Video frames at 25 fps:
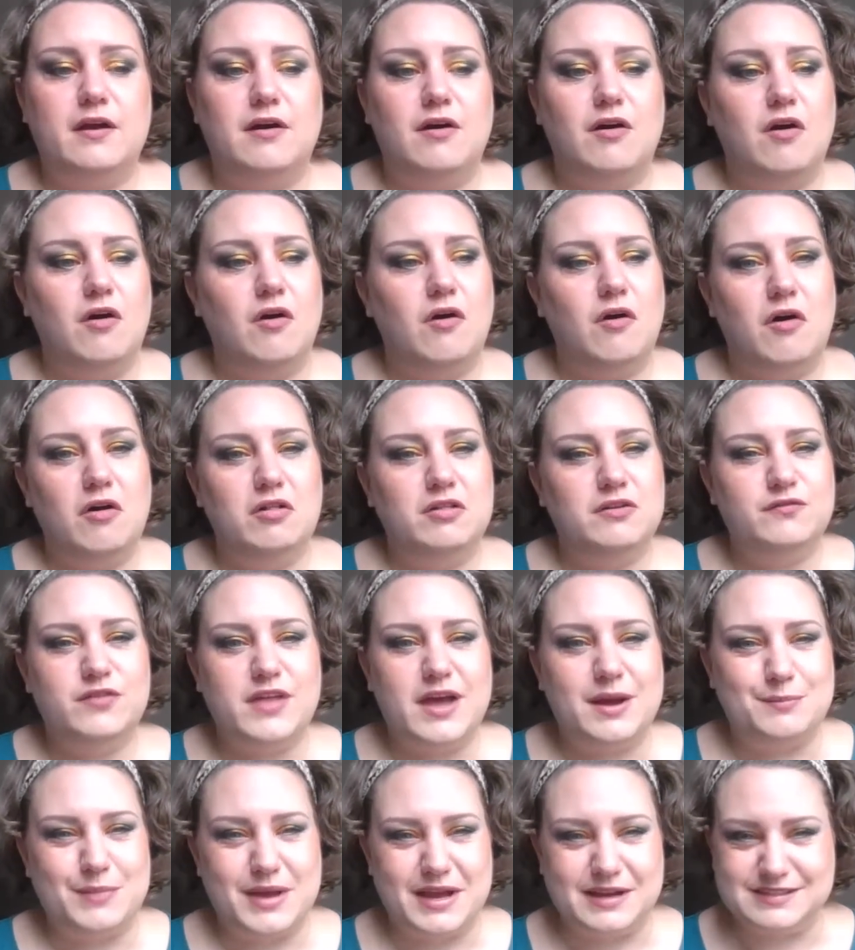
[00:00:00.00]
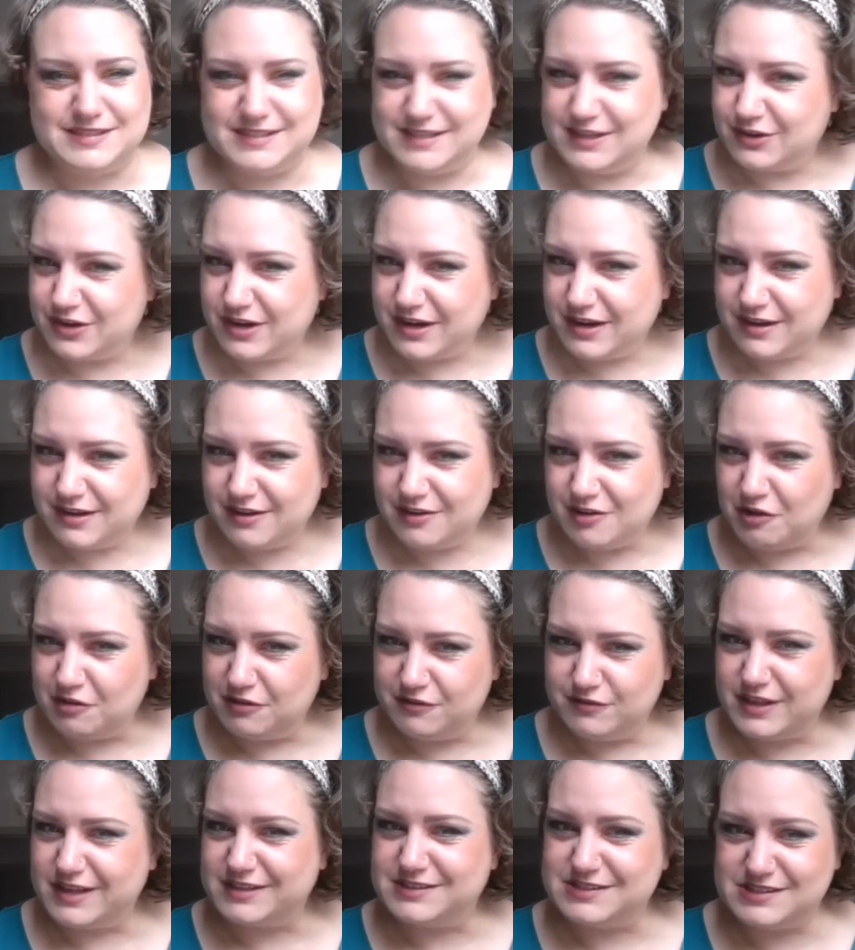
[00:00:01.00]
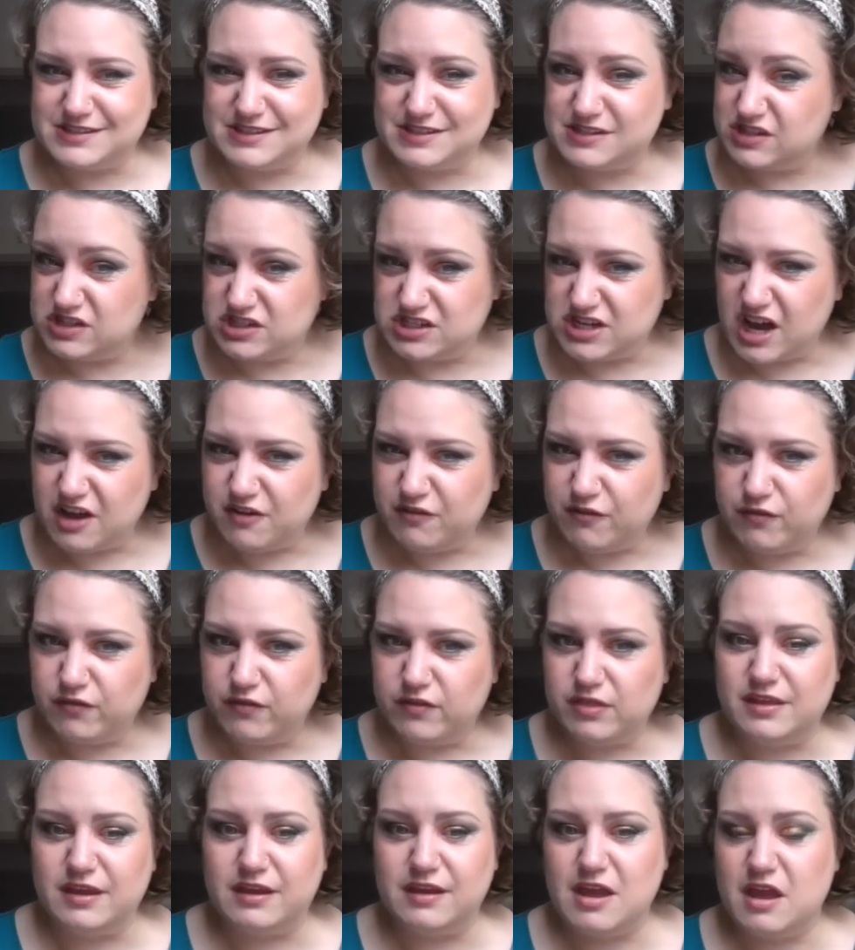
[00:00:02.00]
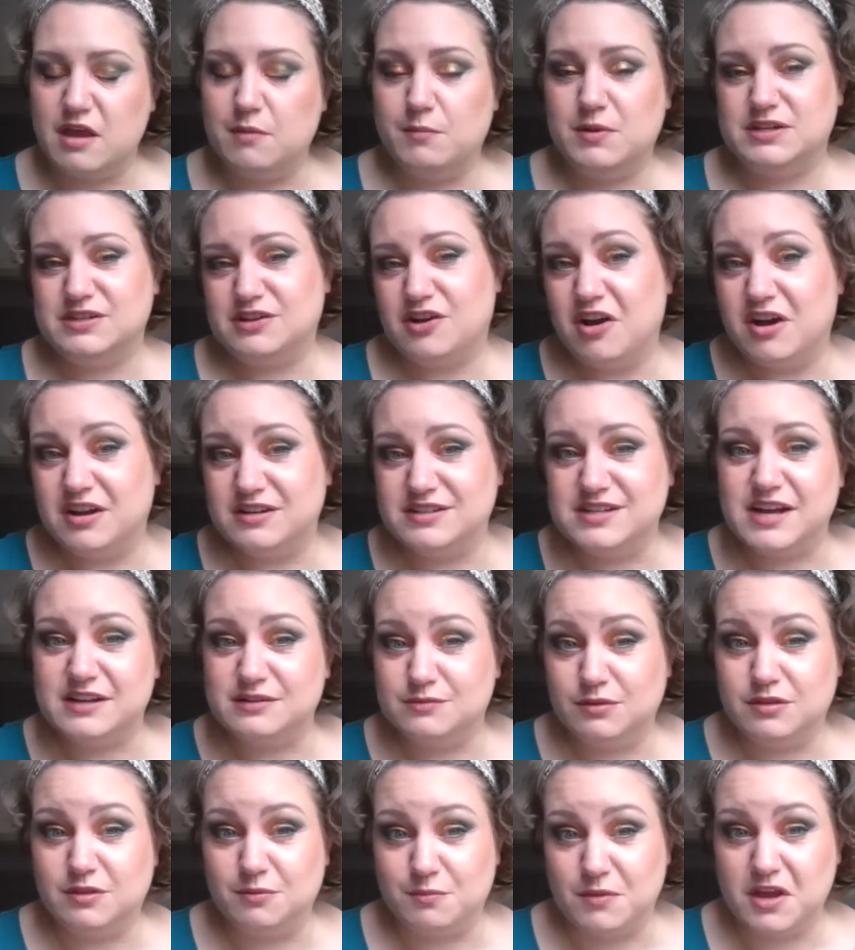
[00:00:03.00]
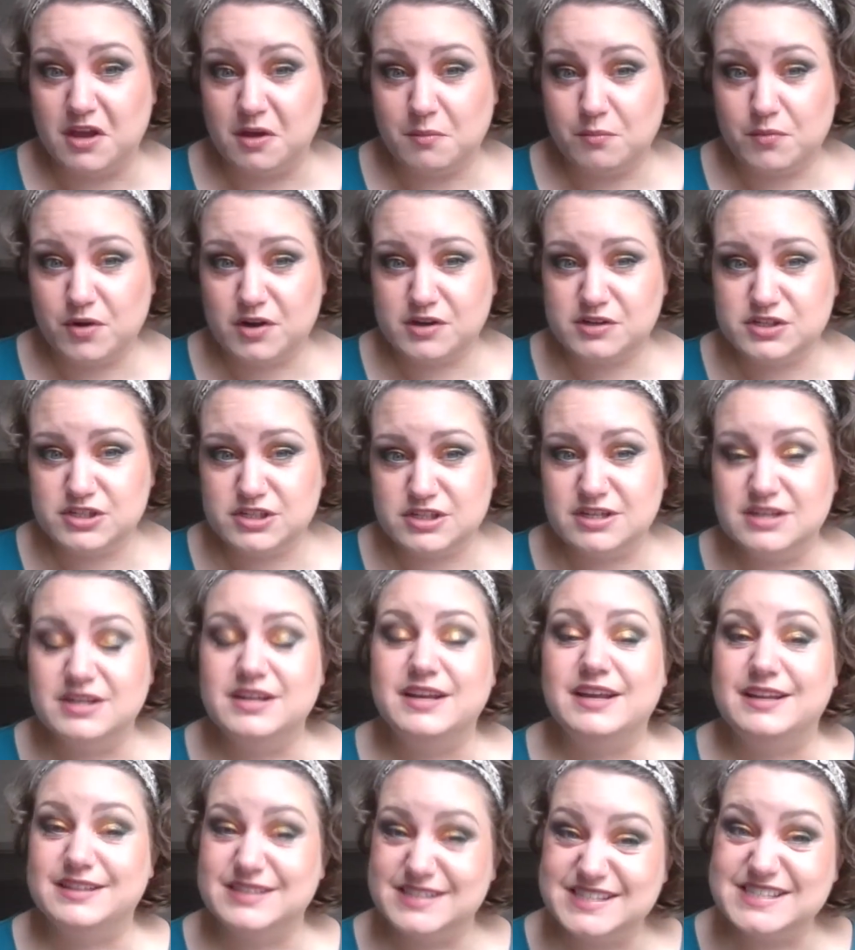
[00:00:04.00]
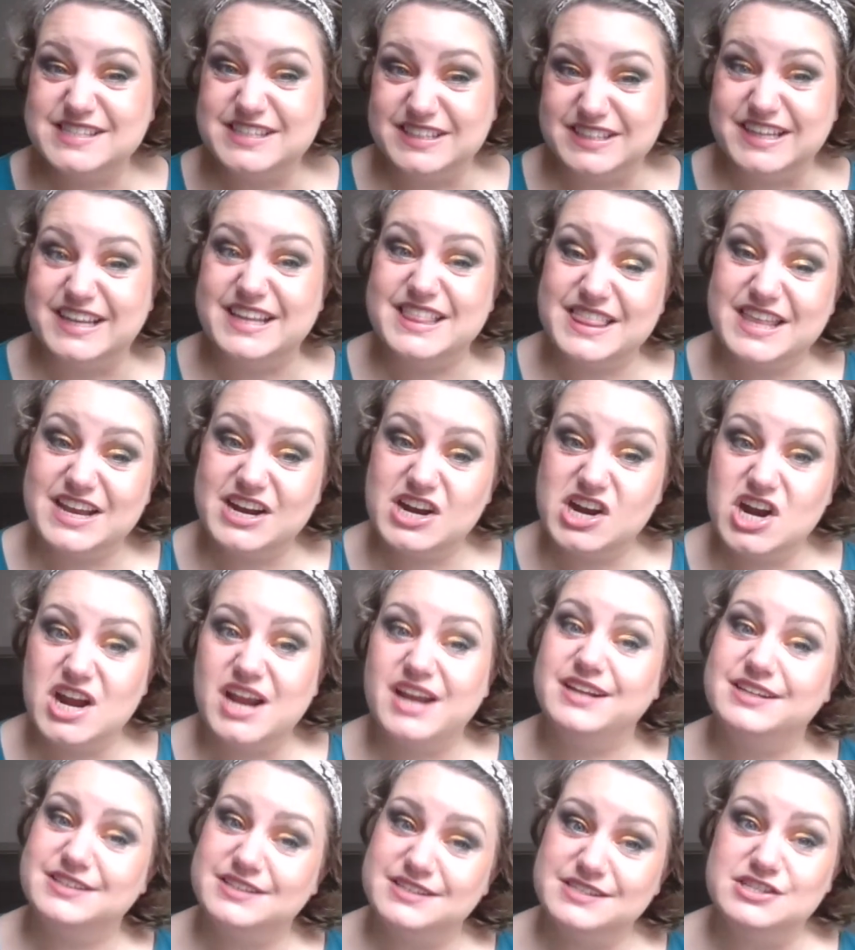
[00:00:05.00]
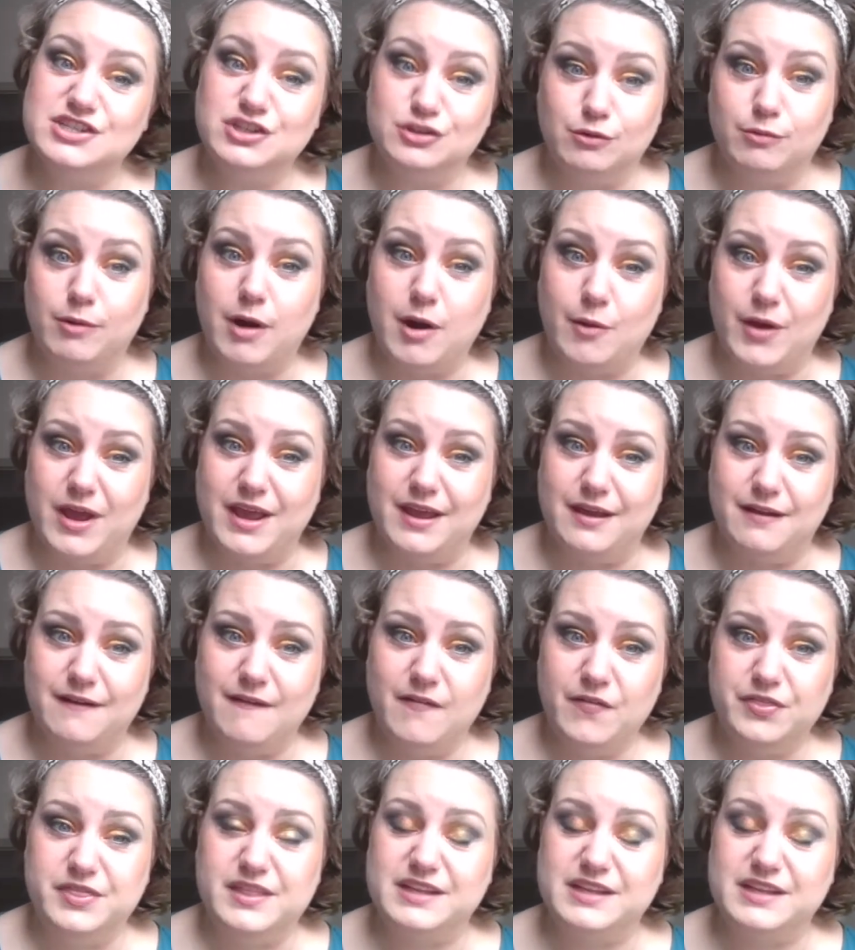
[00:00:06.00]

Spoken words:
all of that bacteria, all of that stuff that came into contact with the makeup brush, it's still in there and it's still growing. That's